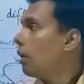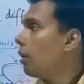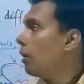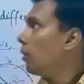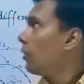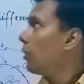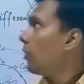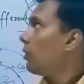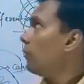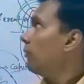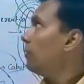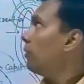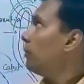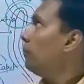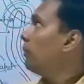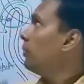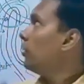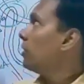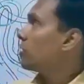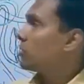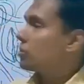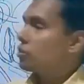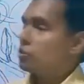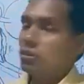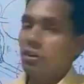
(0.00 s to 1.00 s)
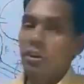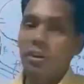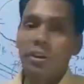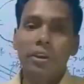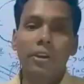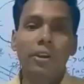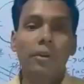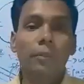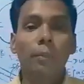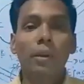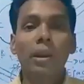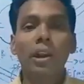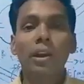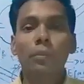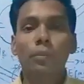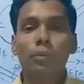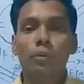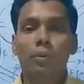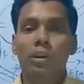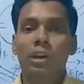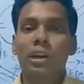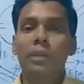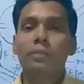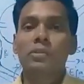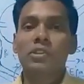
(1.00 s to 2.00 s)
Here will be a study male
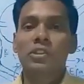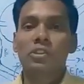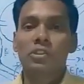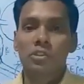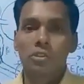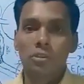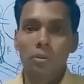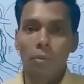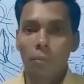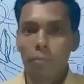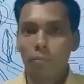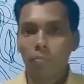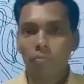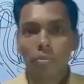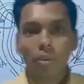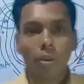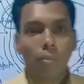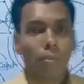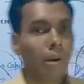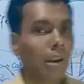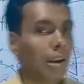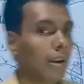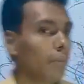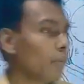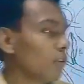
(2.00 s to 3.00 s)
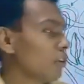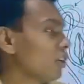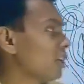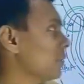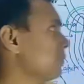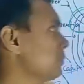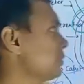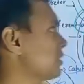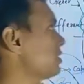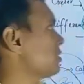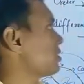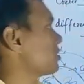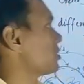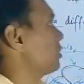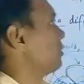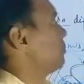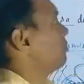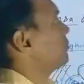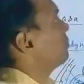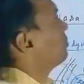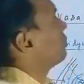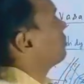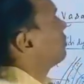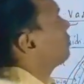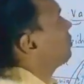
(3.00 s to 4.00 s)
reproductive system. Male reproductive
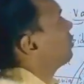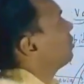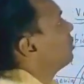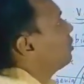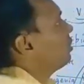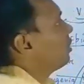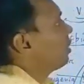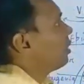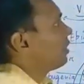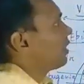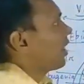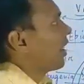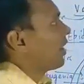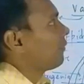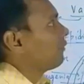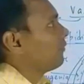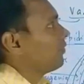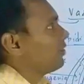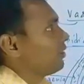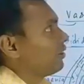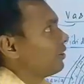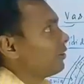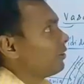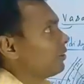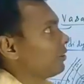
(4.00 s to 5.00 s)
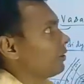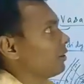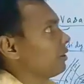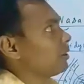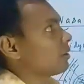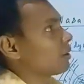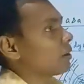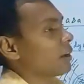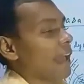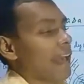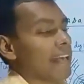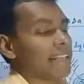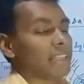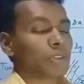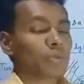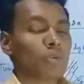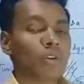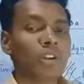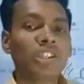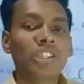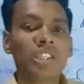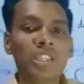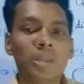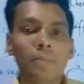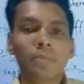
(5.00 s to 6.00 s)
system that we read in
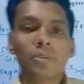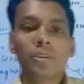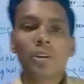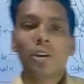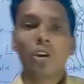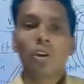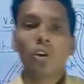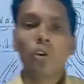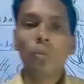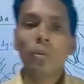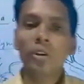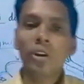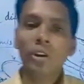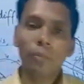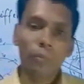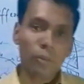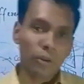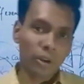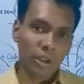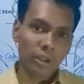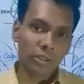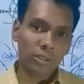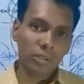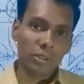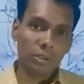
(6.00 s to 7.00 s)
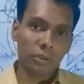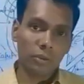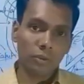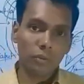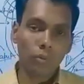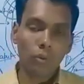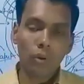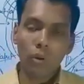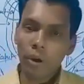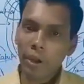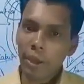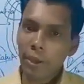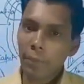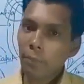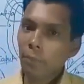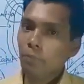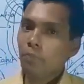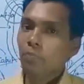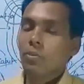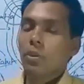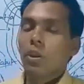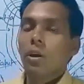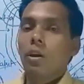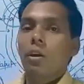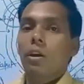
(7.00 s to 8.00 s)
casually chapter human reproduction. Okay.
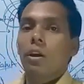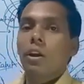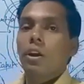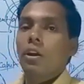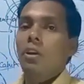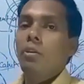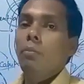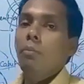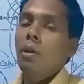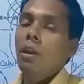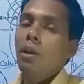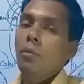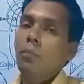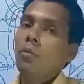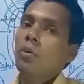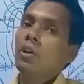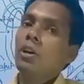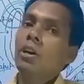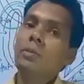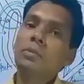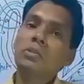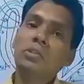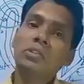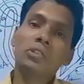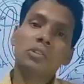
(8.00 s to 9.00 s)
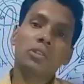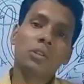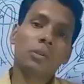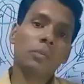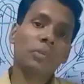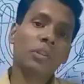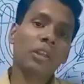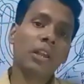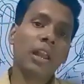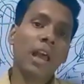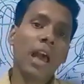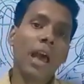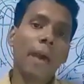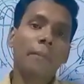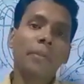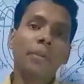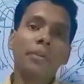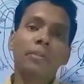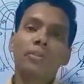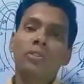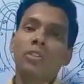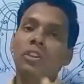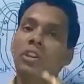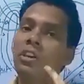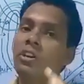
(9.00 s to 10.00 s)
In male reproductive system, they are
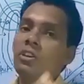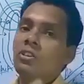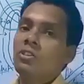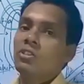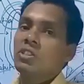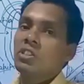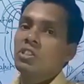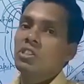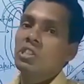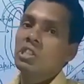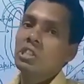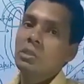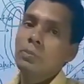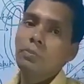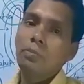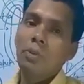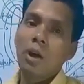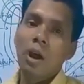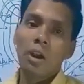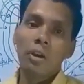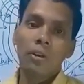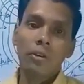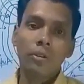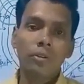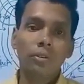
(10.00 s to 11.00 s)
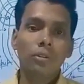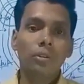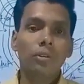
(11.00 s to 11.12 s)
having three consisting part